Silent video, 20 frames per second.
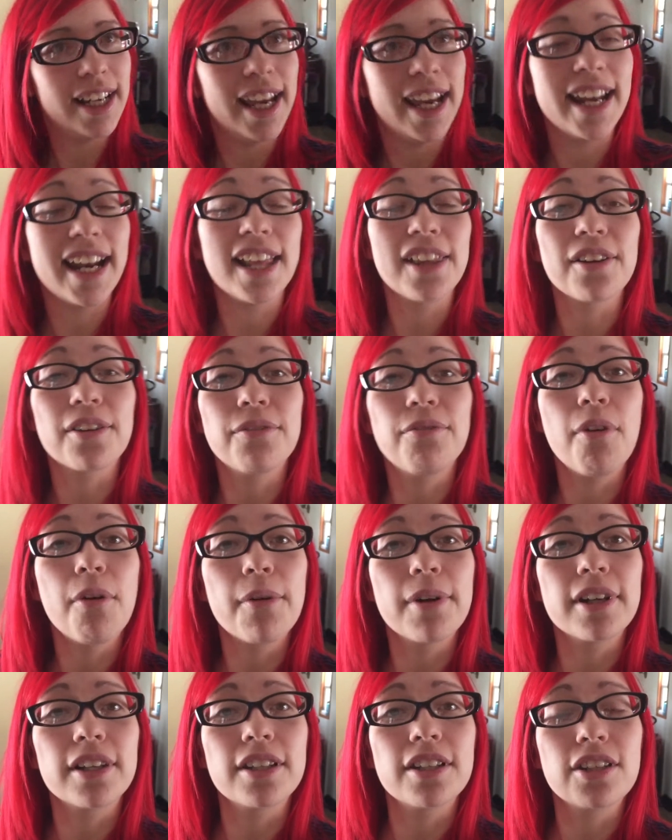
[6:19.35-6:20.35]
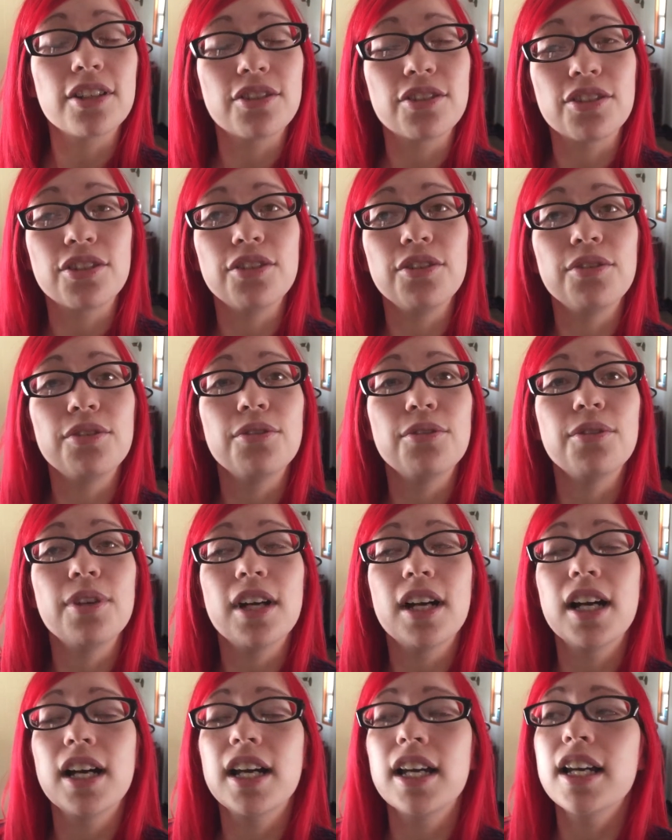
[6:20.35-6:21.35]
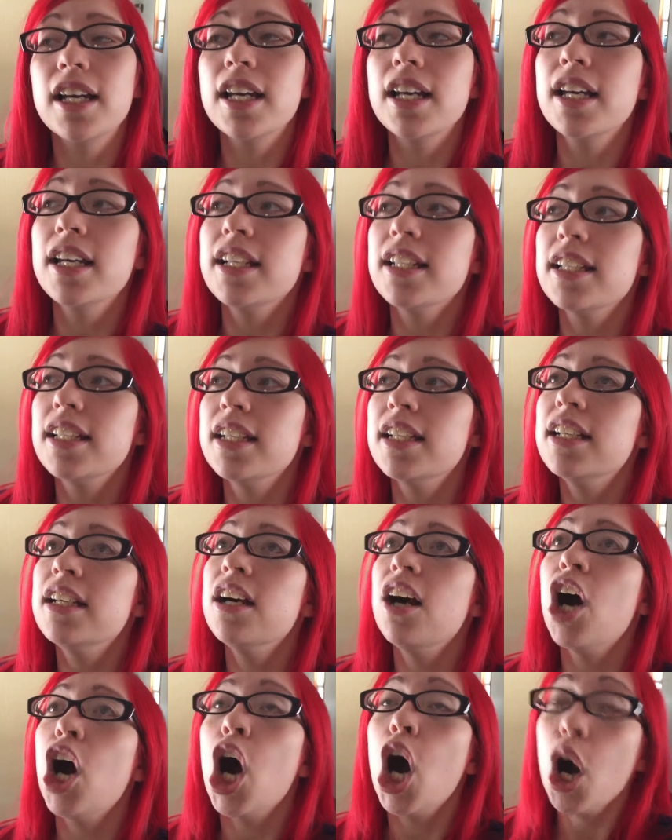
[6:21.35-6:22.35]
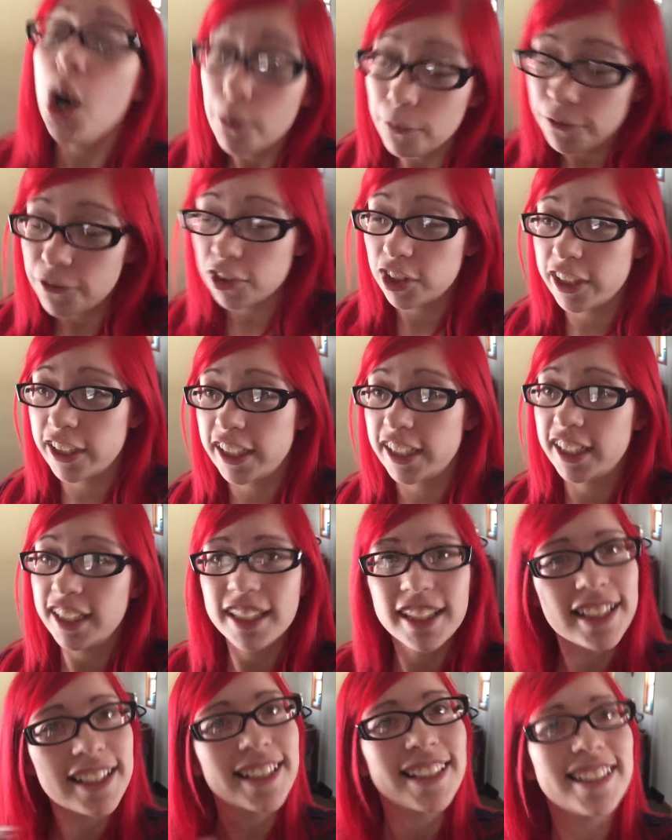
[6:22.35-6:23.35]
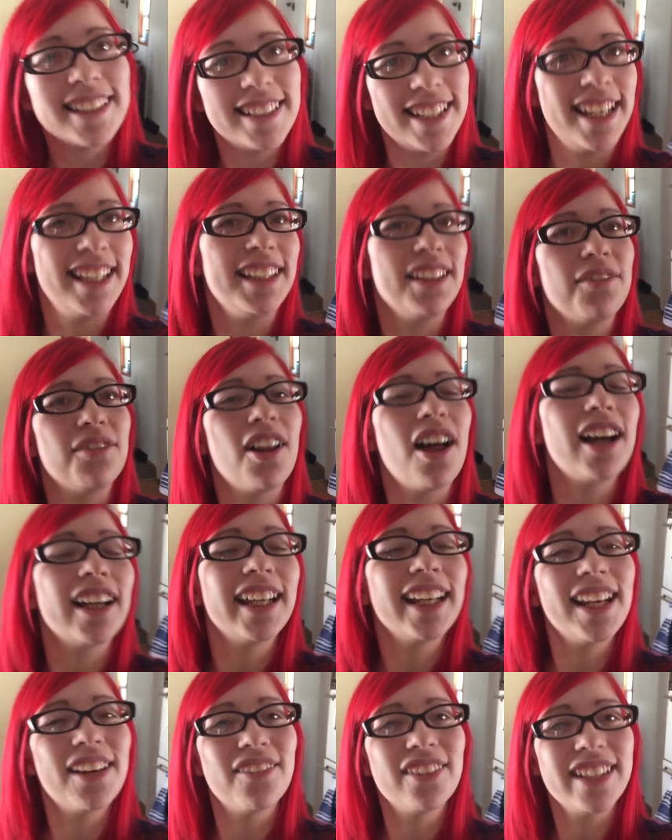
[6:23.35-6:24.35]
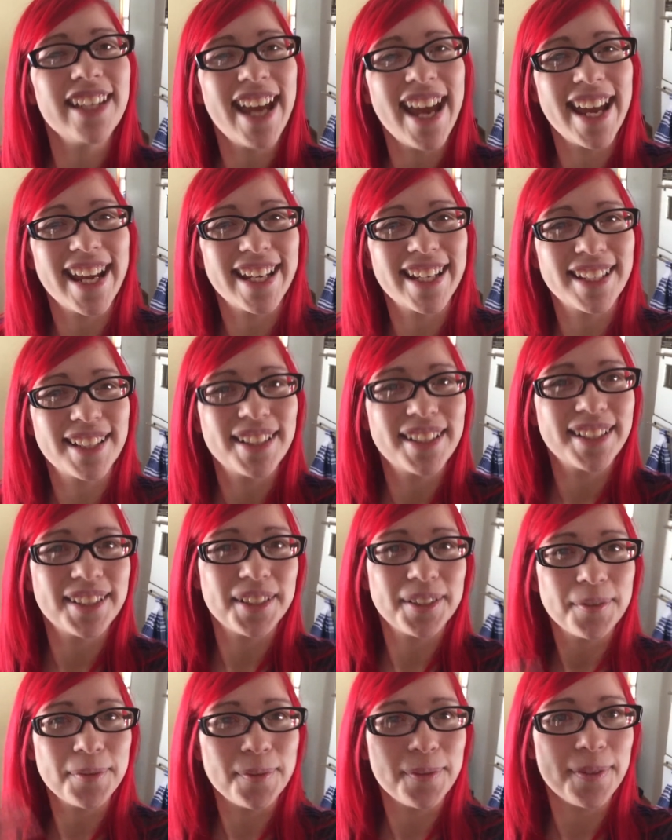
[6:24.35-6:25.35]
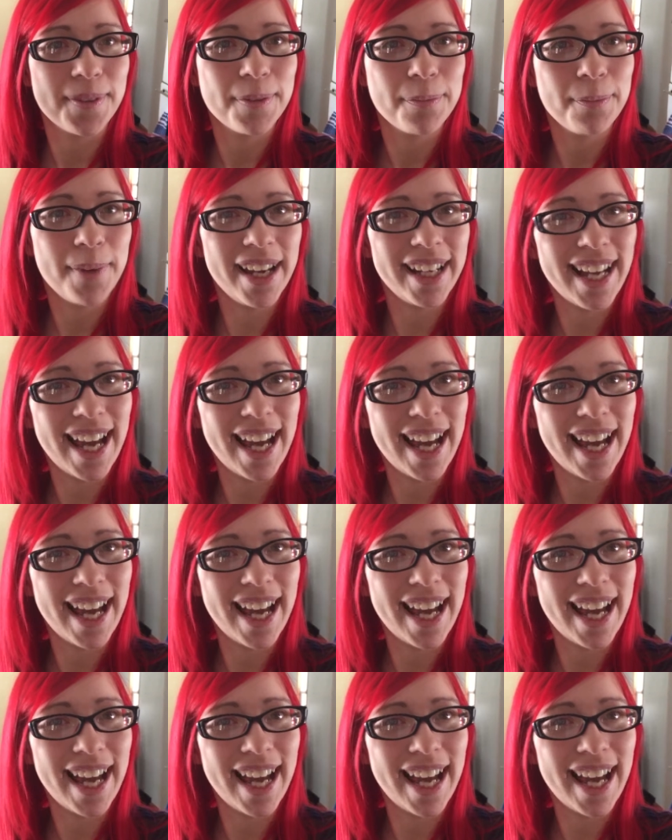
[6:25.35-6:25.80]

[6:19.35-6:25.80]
And I look forward to hopefully daily vlogging every day. Bye,